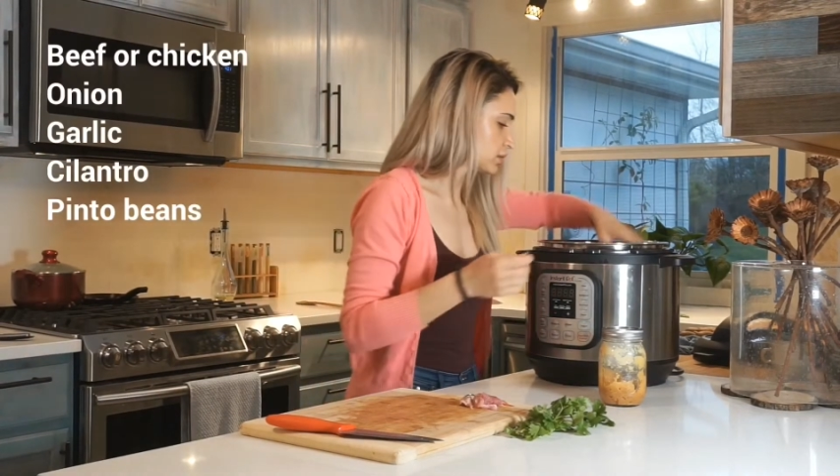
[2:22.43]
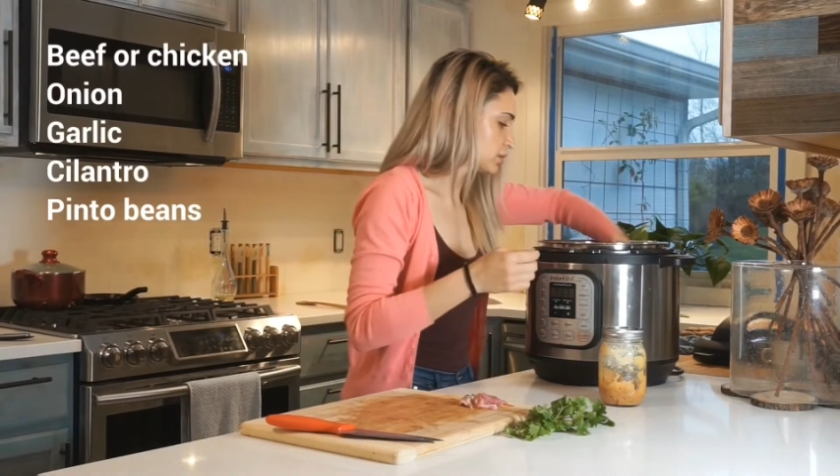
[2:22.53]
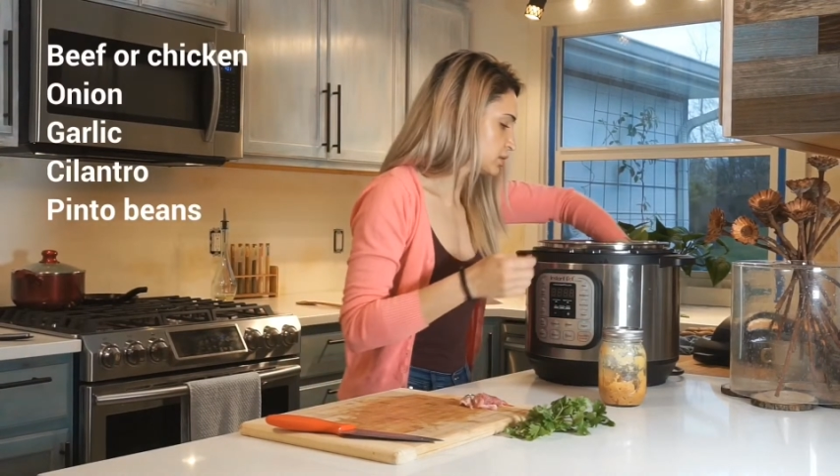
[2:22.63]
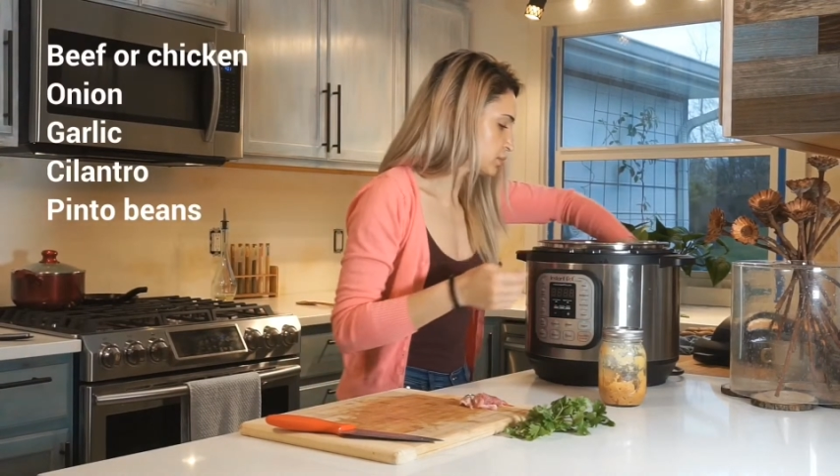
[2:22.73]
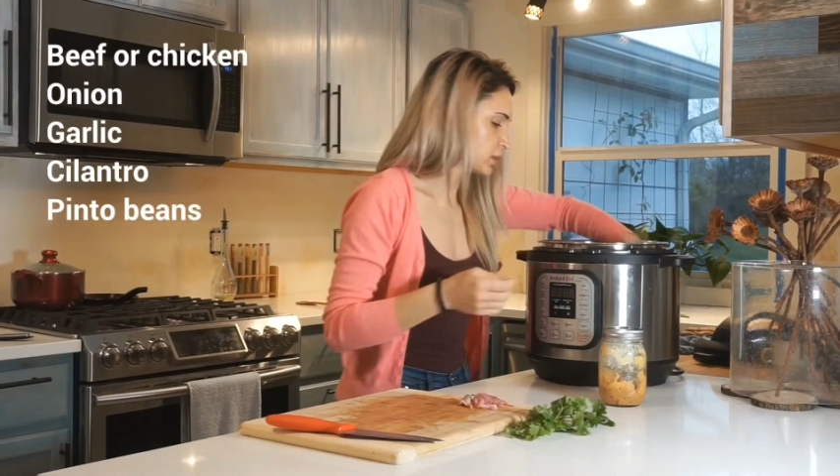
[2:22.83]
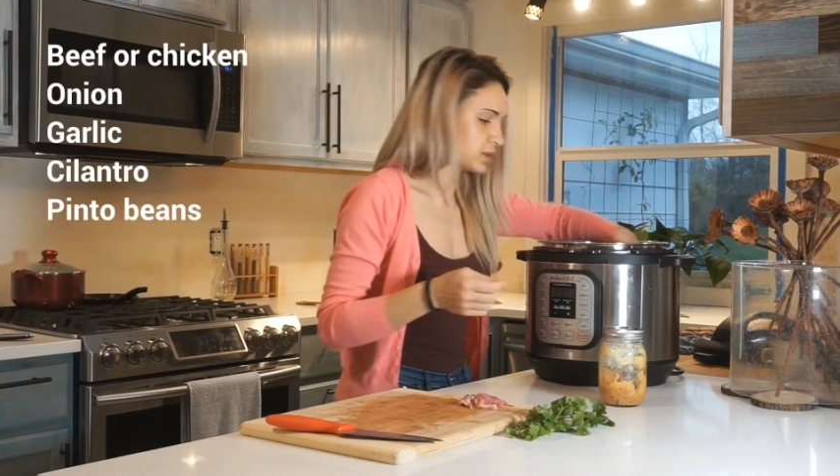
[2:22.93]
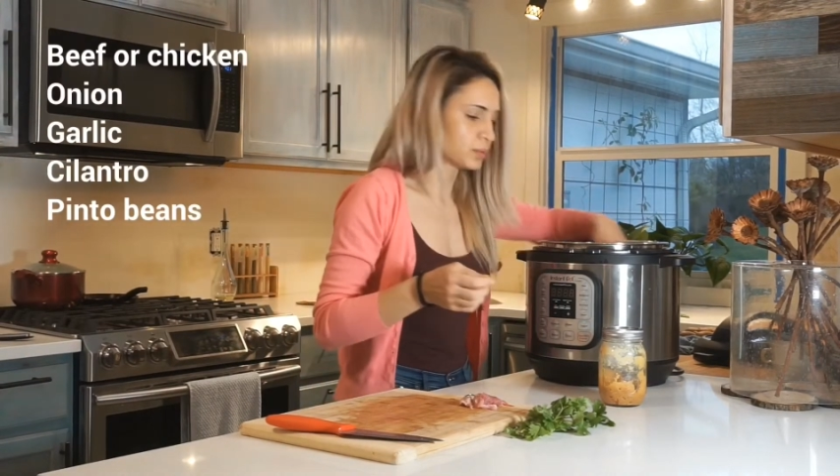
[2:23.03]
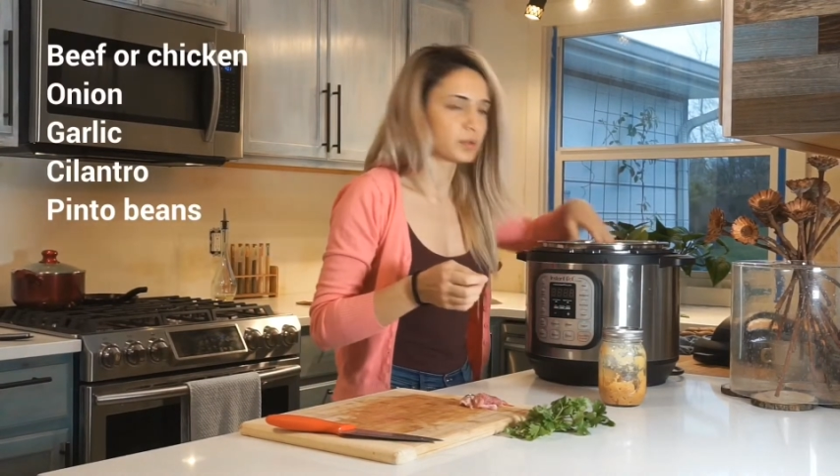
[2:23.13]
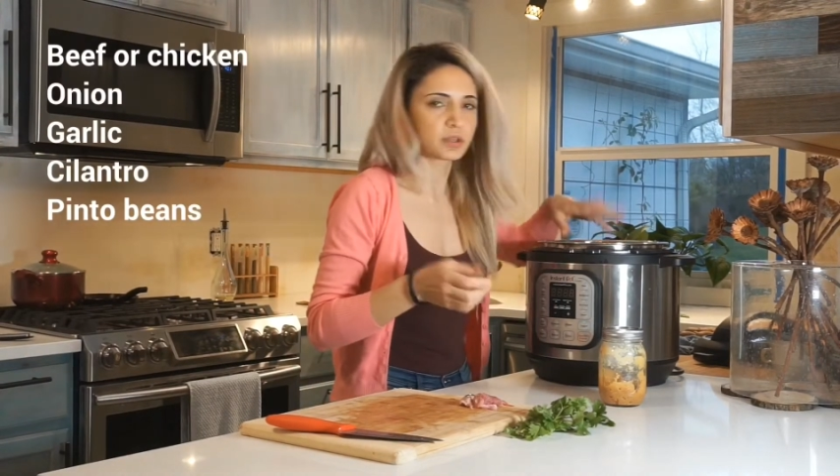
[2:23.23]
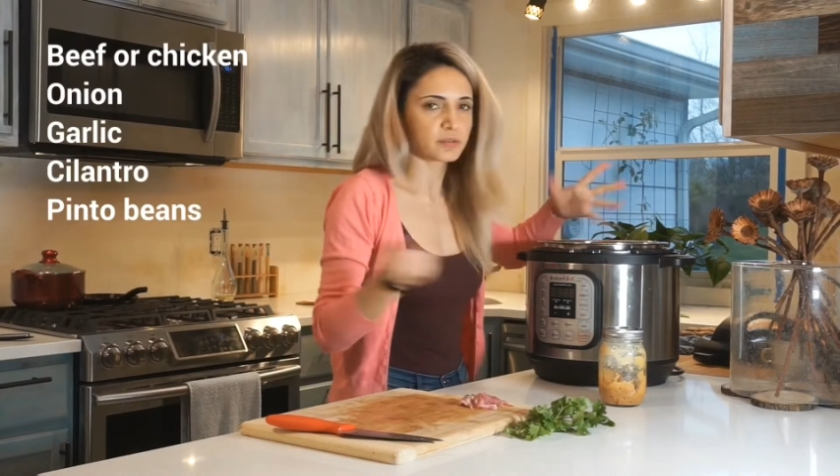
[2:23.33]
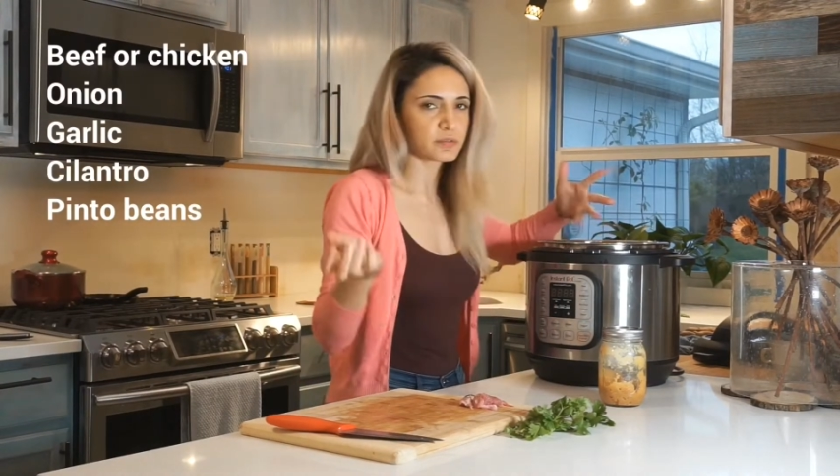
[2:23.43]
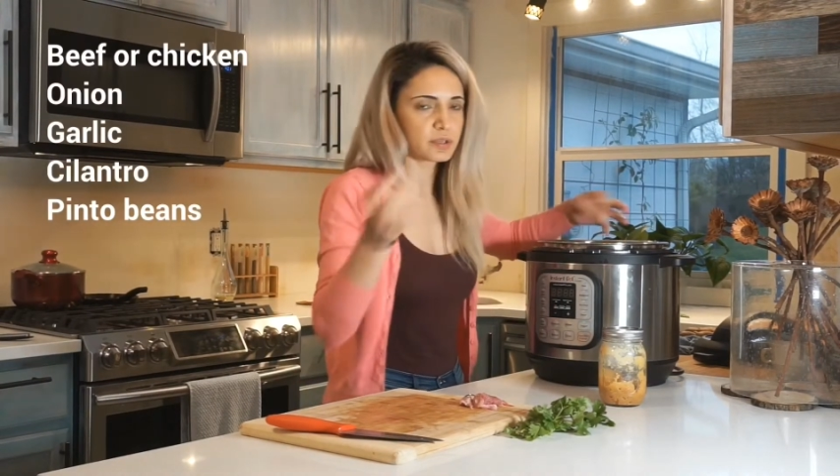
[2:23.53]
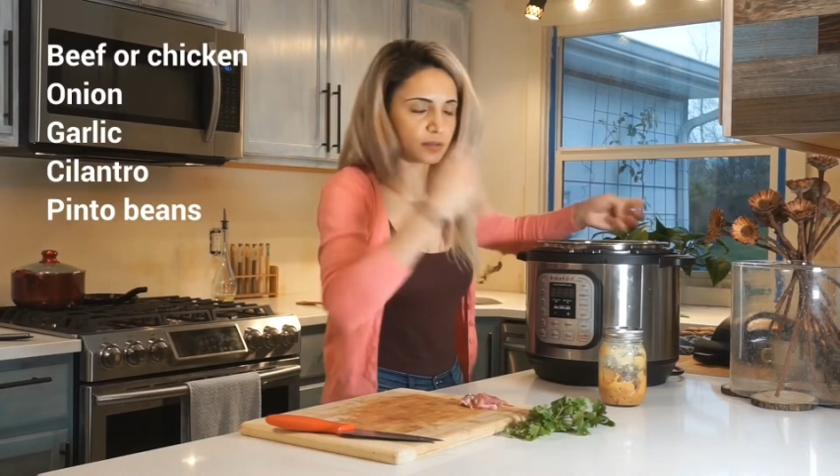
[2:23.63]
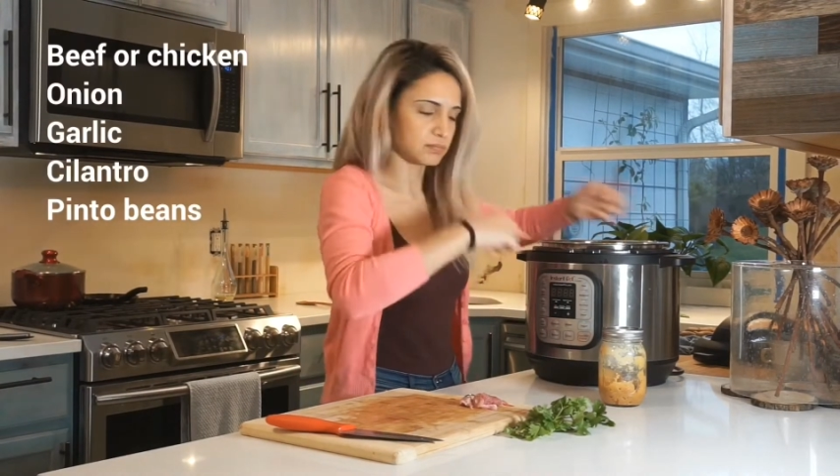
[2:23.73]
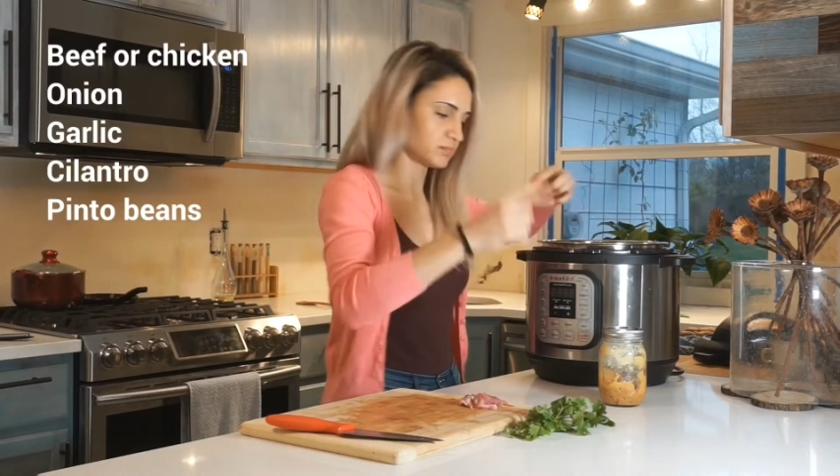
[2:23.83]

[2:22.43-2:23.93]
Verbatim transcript: this way it will give the